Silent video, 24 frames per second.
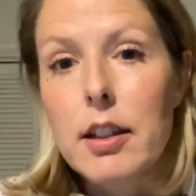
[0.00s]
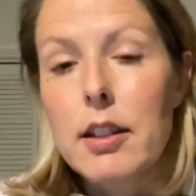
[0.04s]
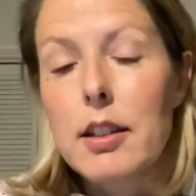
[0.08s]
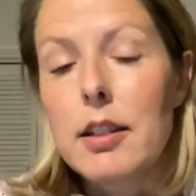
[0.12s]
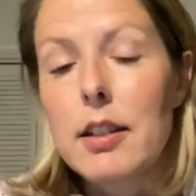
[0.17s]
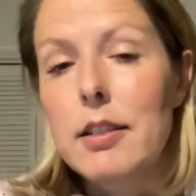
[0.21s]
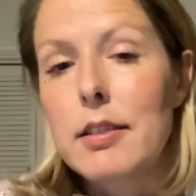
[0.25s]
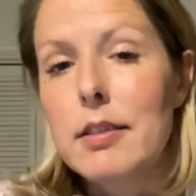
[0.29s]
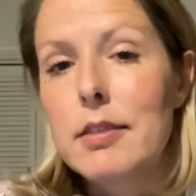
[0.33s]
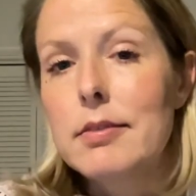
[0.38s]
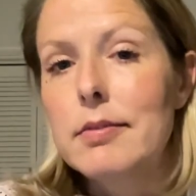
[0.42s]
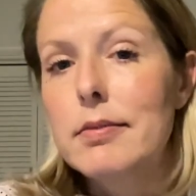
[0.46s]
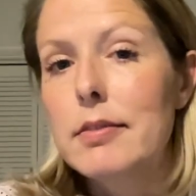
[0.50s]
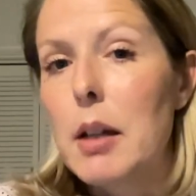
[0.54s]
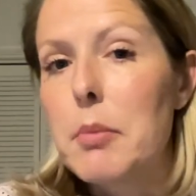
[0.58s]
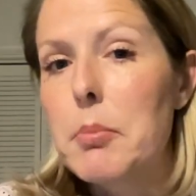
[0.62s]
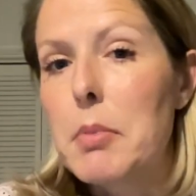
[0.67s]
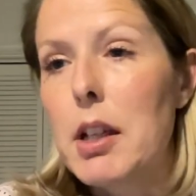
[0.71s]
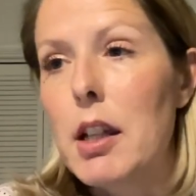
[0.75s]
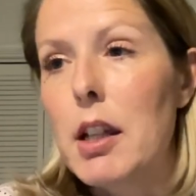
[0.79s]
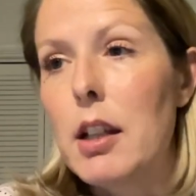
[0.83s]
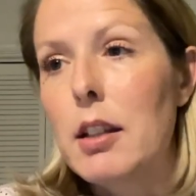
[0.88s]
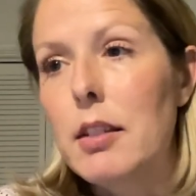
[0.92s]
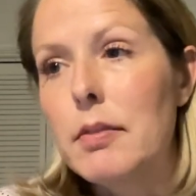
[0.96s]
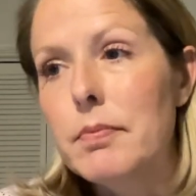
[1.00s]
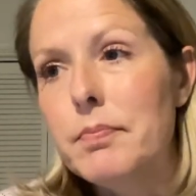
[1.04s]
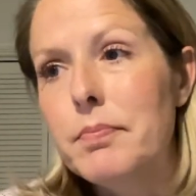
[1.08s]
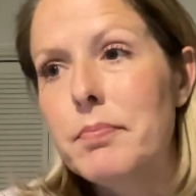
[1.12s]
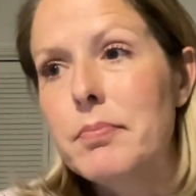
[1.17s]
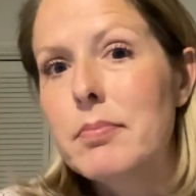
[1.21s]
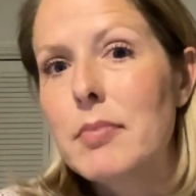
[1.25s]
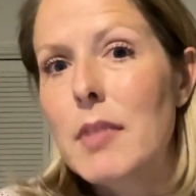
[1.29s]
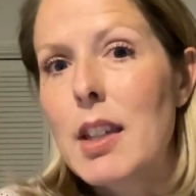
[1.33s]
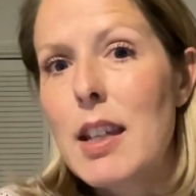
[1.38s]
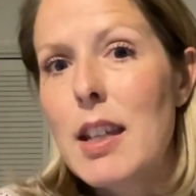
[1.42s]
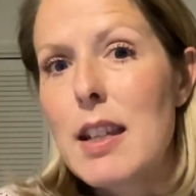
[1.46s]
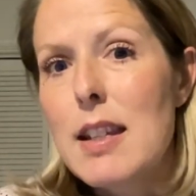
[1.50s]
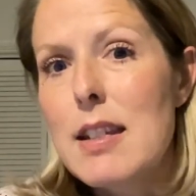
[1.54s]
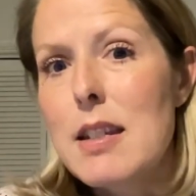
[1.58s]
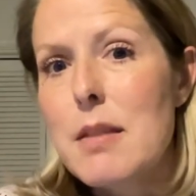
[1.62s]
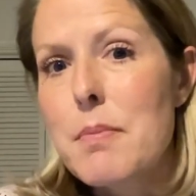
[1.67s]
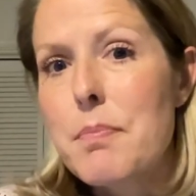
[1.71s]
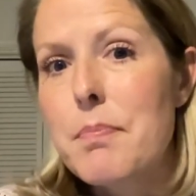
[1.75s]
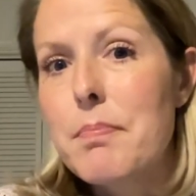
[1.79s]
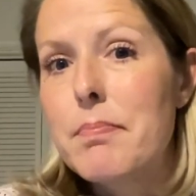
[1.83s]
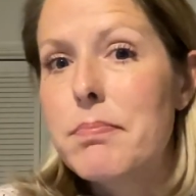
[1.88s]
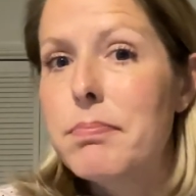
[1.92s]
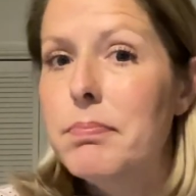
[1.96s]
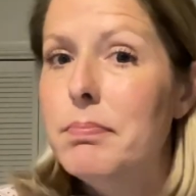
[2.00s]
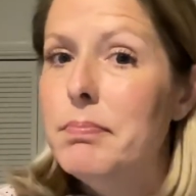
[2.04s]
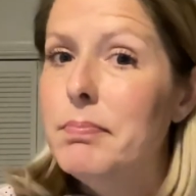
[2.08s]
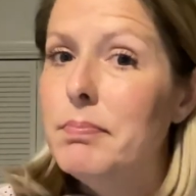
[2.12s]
And I mean, he's